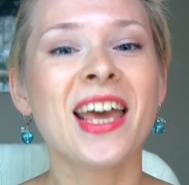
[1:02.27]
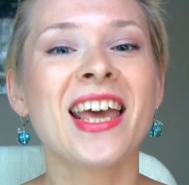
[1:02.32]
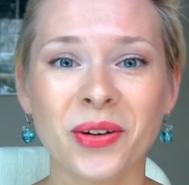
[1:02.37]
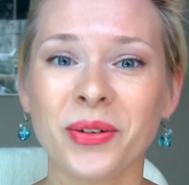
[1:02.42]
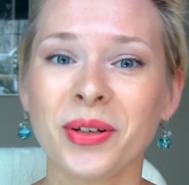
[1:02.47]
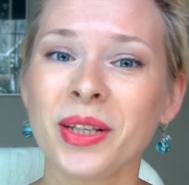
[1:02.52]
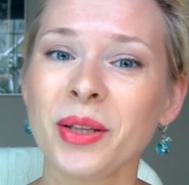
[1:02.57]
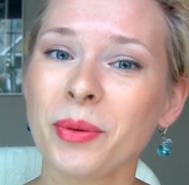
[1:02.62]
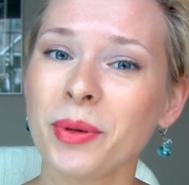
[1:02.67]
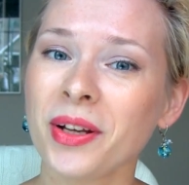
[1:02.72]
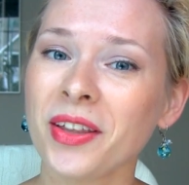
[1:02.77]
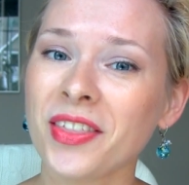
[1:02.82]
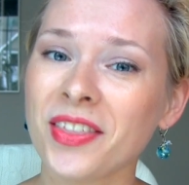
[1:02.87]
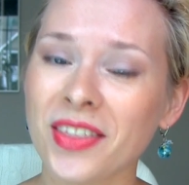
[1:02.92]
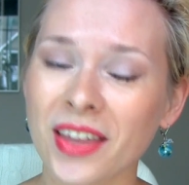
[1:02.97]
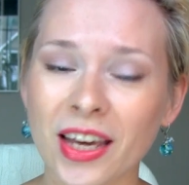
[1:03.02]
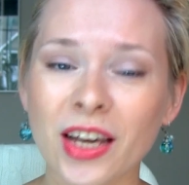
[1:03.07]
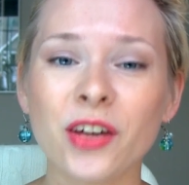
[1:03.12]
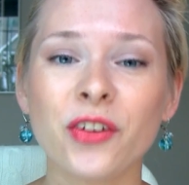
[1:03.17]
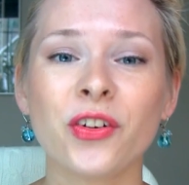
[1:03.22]
So I really want to
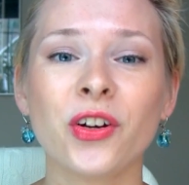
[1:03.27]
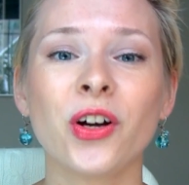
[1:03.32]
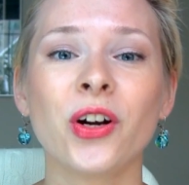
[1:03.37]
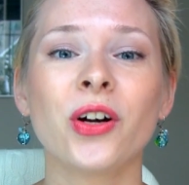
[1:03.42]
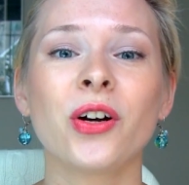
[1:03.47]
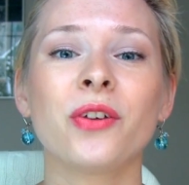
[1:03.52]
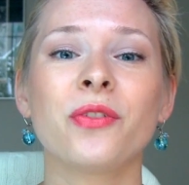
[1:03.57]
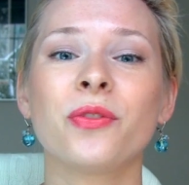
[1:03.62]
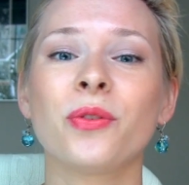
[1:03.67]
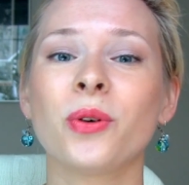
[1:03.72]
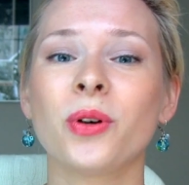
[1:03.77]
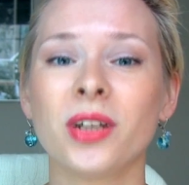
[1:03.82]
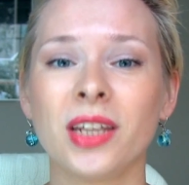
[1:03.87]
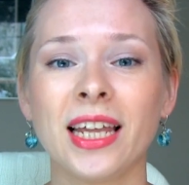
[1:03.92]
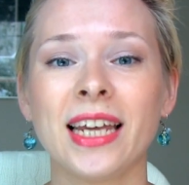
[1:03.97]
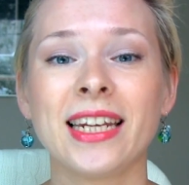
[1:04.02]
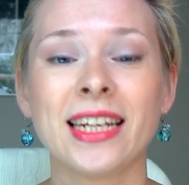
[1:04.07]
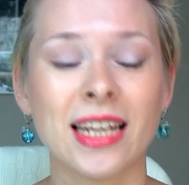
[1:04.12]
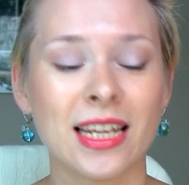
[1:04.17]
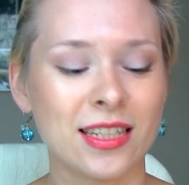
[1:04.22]
thank her for
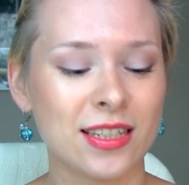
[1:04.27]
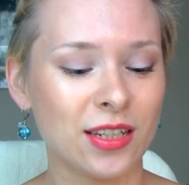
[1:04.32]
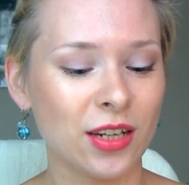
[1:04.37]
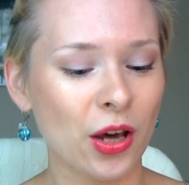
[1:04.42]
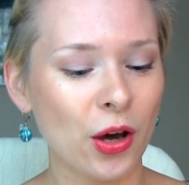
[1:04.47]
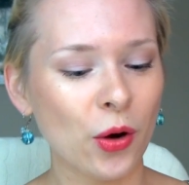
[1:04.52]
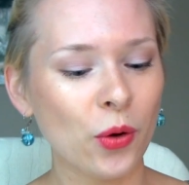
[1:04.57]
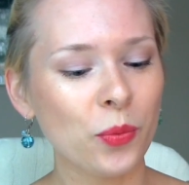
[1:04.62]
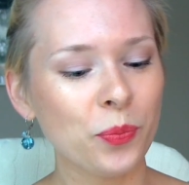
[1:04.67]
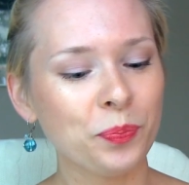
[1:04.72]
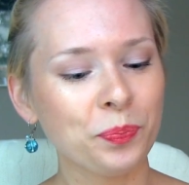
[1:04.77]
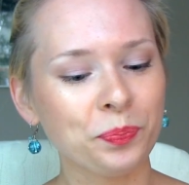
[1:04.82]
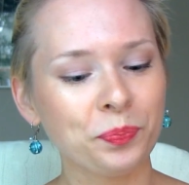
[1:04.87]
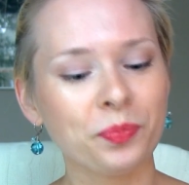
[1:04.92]
letting us know,